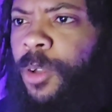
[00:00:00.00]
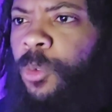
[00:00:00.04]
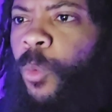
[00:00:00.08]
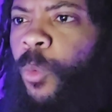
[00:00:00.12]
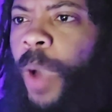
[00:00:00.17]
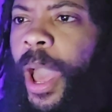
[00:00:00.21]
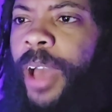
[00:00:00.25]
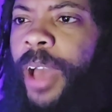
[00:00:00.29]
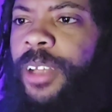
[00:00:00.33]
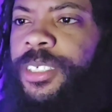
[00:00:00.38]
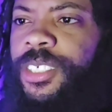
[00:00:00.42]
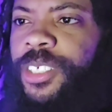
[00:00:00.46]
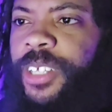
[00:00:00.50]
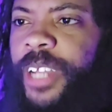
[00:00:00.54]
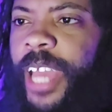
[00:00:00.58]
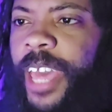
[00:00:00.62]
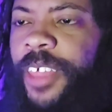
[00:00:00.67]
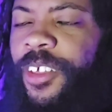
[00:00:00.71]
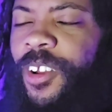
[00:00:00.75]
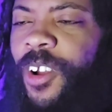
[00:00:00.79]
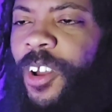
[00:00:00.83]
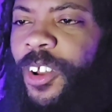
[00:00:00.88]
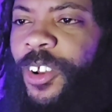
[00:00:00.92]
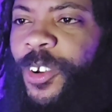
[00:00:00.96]
Wow. So now
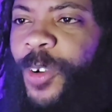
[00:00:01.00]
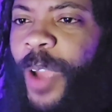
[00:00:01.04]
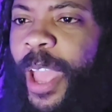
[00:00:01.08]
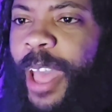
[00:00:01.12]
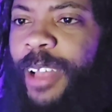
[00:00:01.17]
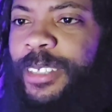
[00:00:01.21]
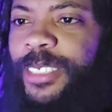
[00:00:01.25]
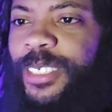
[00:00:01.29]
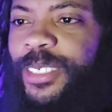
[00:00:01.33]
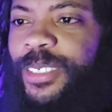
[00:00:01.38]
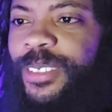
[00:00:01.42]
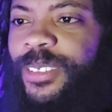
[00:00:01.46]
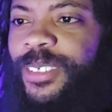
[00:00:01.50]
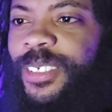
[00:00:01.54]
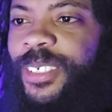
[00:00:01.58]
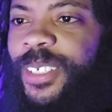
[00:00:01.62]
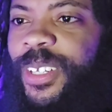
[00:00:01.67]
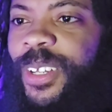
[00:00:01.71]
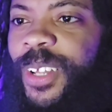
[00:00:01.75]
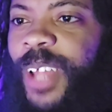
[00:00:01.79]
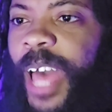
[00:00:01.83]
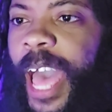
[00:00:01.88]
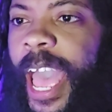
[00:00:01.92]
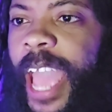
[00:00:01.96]
they're on the ground
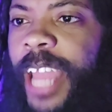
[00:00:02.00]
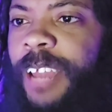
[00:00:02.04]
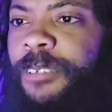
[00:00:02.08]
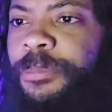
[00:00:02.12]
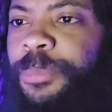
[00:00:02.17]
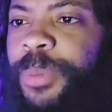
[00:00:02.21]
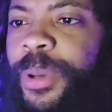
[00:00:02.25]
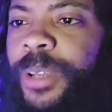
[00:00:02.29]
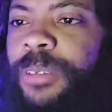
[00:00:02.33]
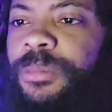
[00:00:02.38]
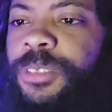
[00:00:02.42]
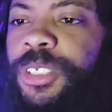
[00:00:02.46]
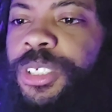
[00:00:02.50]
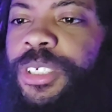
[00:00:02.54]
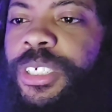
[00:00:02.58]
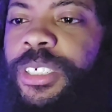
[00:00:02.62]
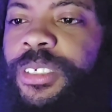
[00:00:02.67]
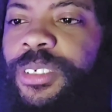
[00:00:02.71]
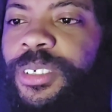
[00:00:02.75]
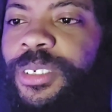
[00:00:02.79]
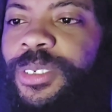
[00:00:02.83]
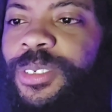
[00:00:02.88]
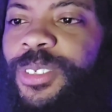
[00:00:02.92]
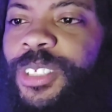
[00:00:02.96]
sliding, but
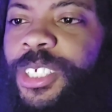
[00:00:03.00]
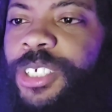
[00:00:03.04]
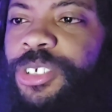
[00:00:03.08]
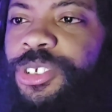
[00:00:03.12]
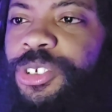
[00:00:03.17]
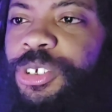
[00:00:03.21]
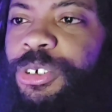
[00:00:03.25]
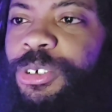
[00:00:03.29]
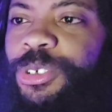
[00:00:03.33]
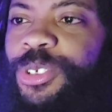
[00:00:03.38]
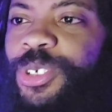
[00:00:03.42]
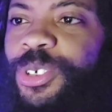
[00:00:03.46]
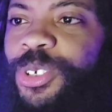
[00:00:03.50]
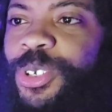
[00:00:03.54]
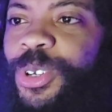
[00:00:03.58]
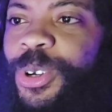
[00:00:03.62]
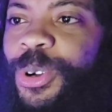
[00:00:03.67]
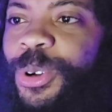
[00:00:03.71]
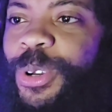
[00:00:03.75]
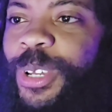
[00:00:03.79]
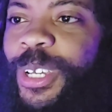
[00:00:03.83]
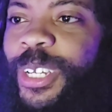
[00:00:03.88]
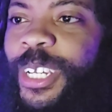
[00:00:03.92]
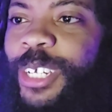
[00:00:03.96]
Jesus, this dude
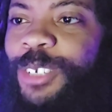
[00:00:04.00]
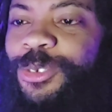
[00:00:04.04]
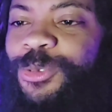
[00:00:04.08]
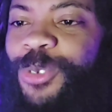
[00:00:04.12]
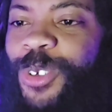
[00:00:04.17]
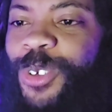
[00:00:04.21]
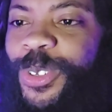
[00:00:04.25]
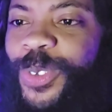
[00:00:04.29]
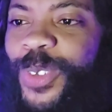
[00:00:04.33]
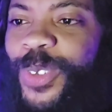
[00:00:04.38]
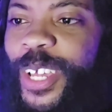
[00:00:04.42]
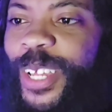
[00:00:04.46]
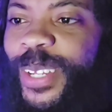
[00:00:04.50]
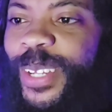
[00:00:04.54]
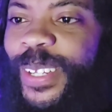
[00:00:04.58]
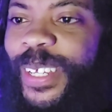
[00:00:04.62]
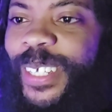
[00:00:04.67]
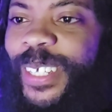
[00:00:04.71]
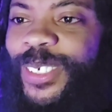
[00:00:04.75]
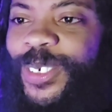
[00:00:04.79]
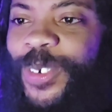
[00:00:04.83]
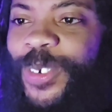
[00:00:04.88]
Sukuna is relentless.